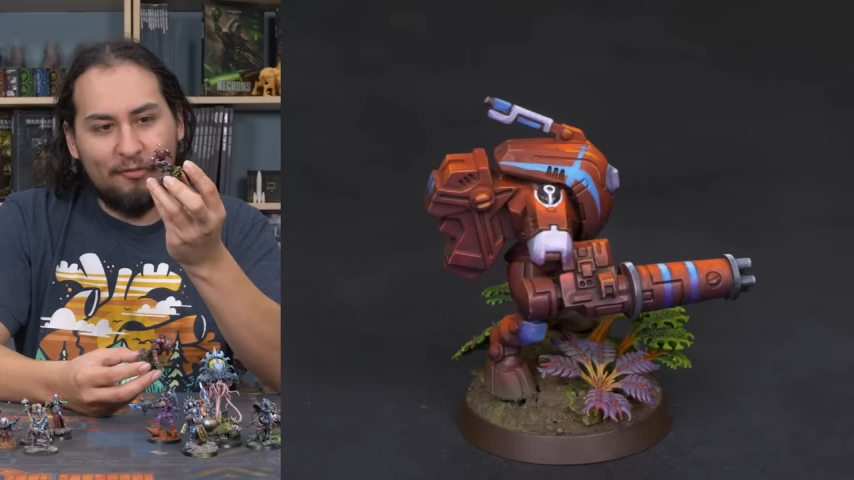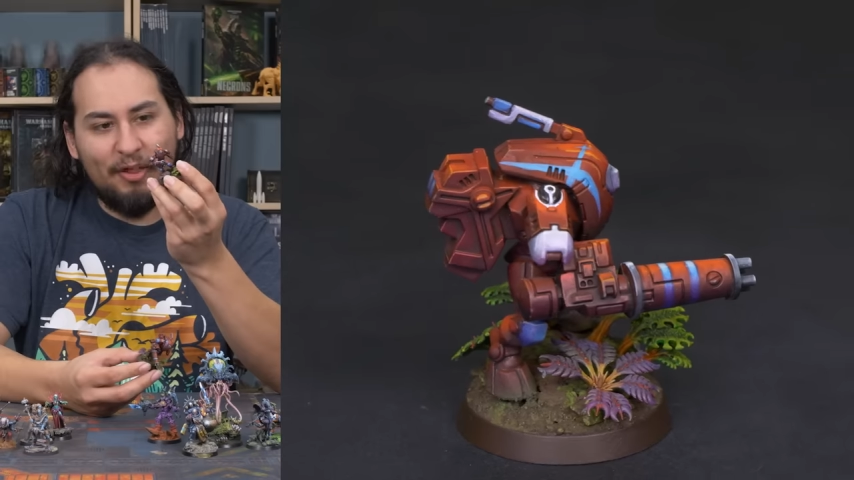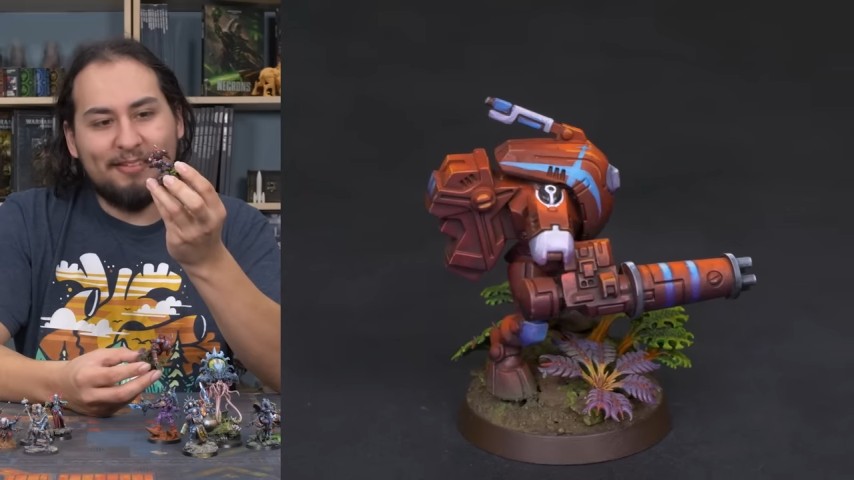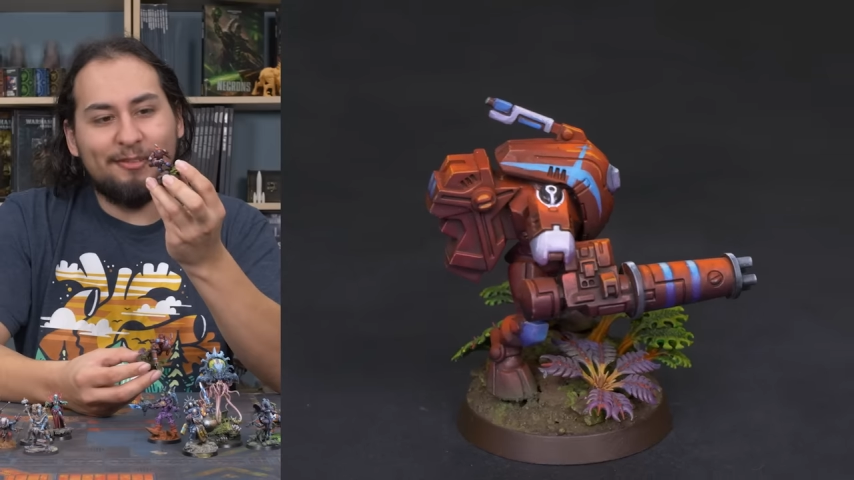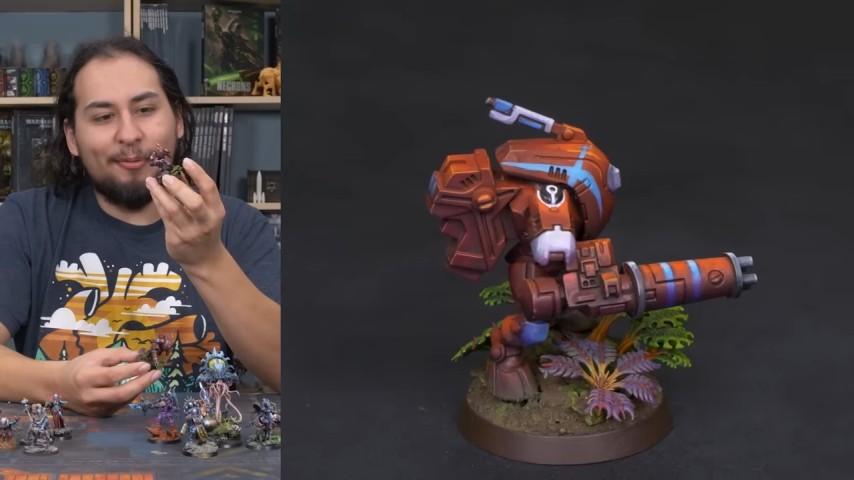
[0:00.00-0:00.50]

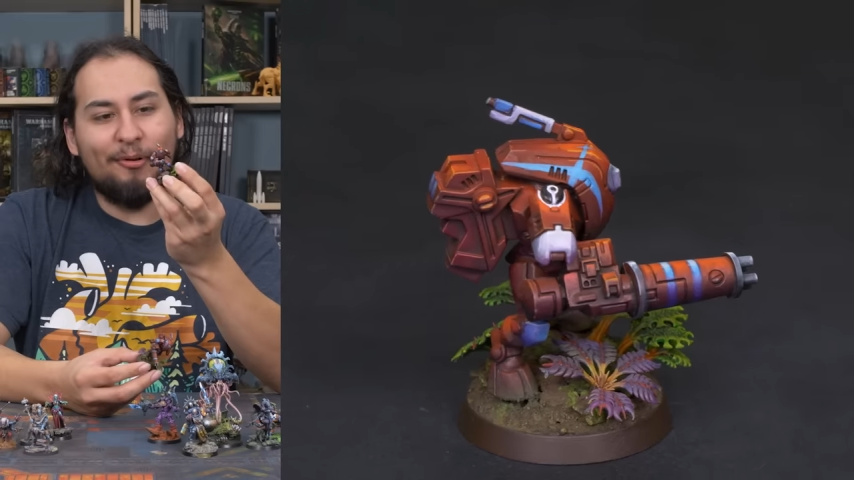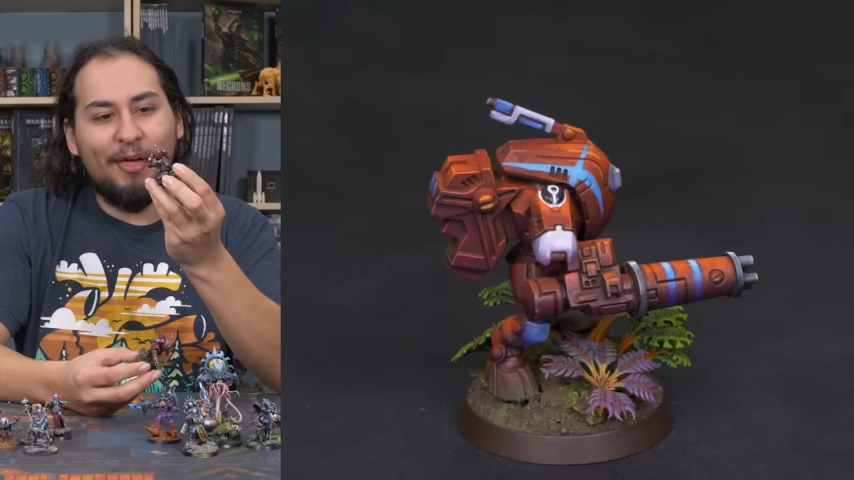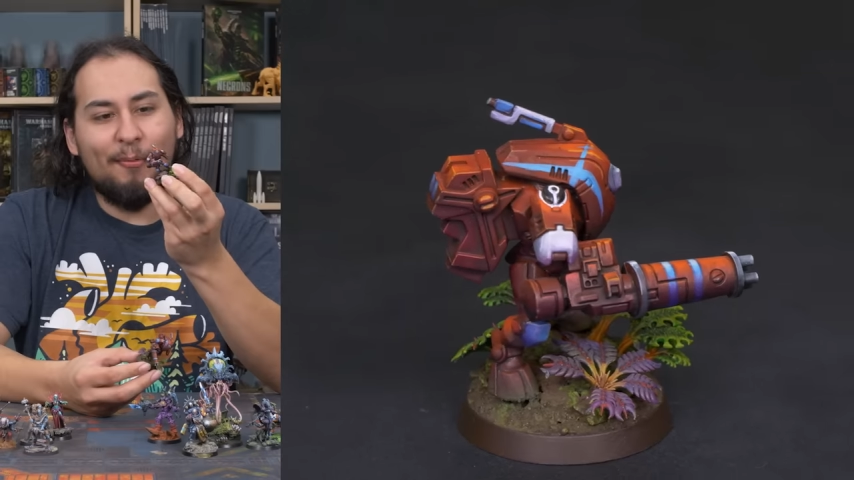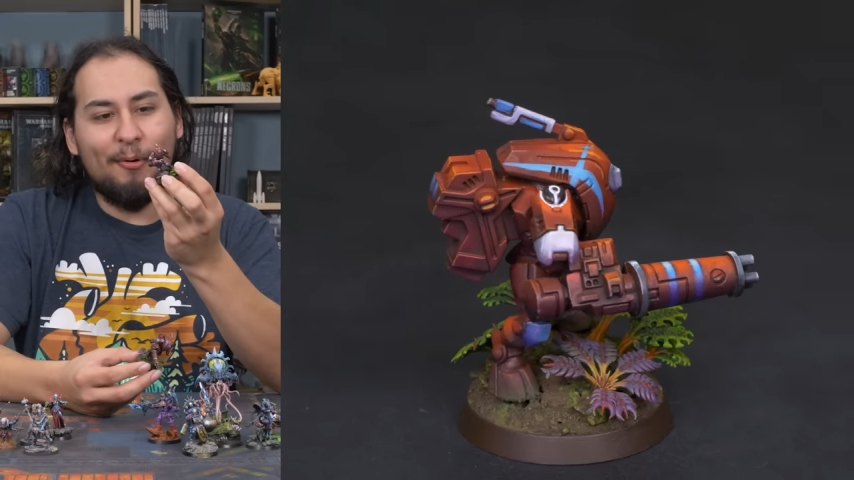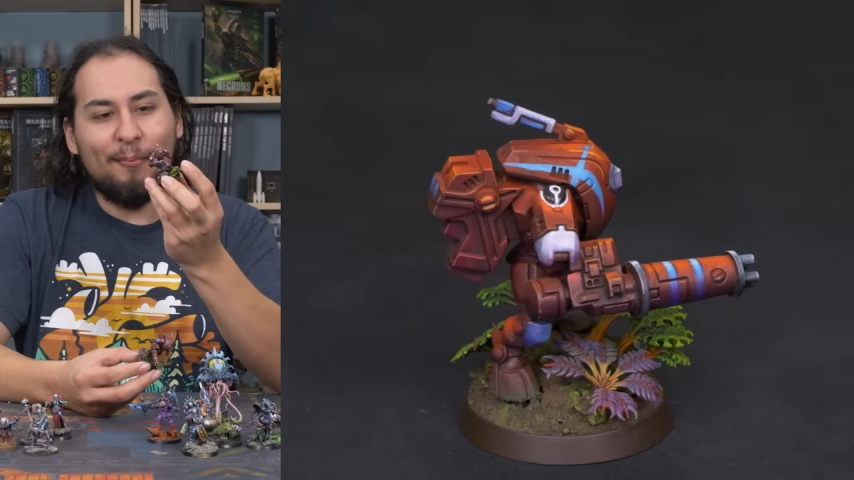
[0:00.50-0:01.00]
flexible
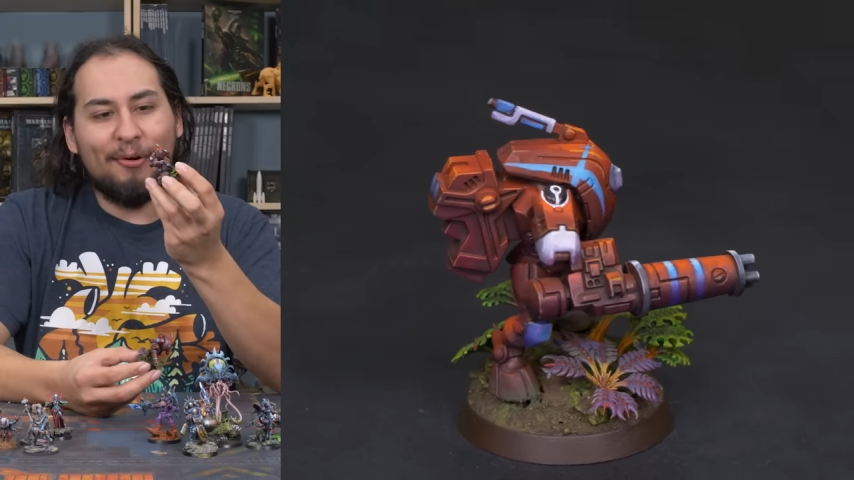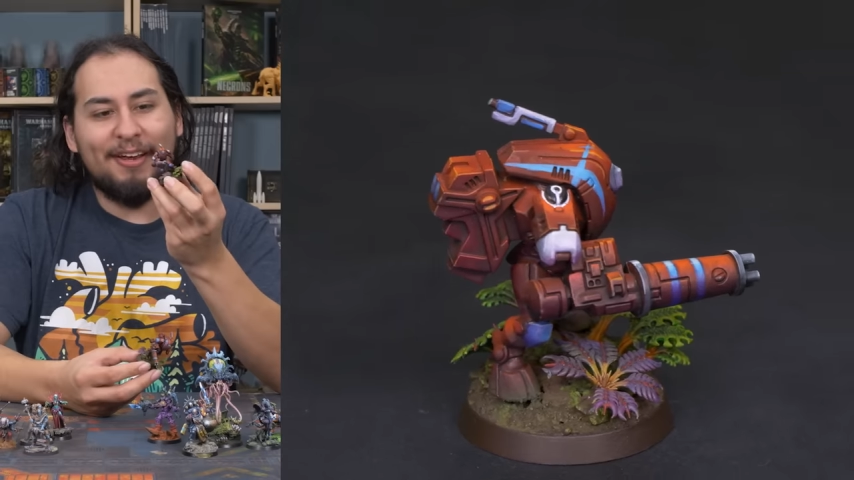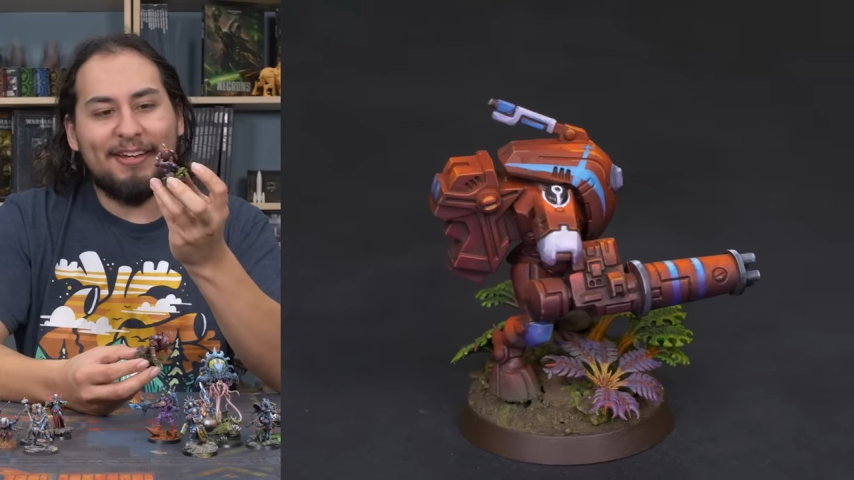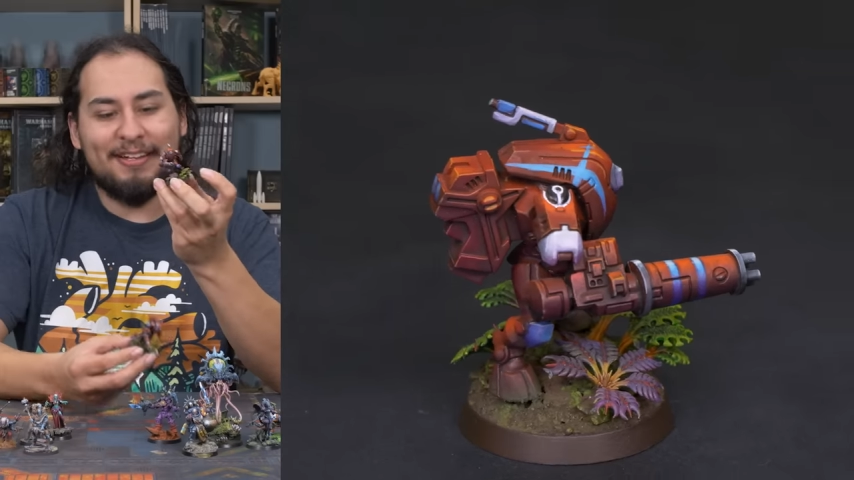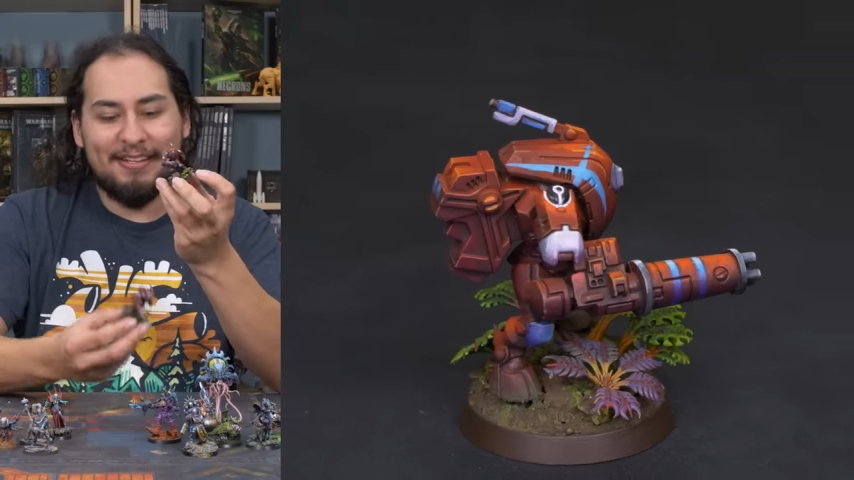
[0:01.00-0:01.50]
that won't
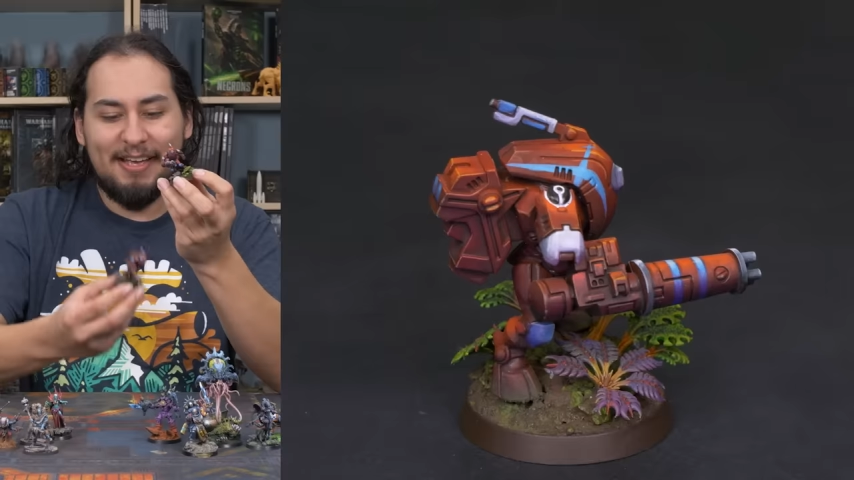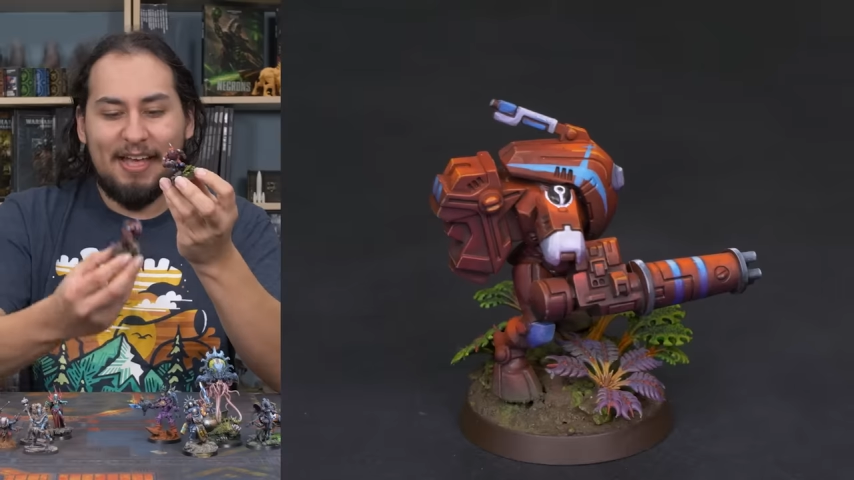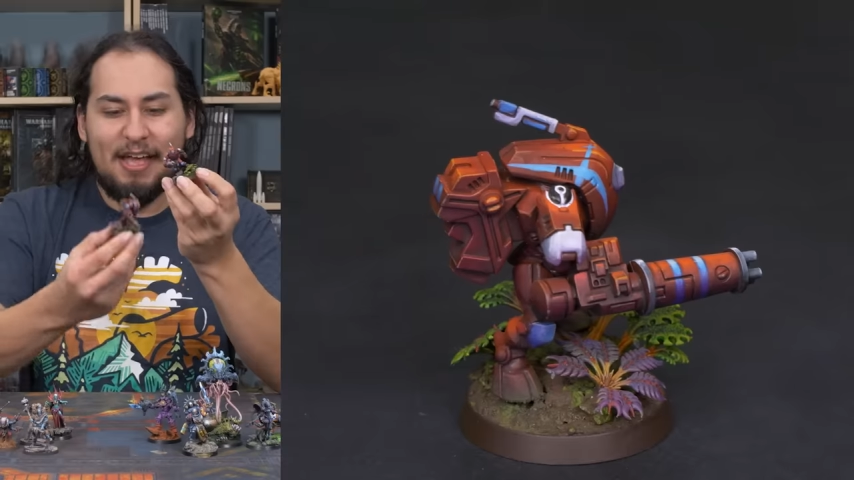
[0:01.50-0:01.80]
break.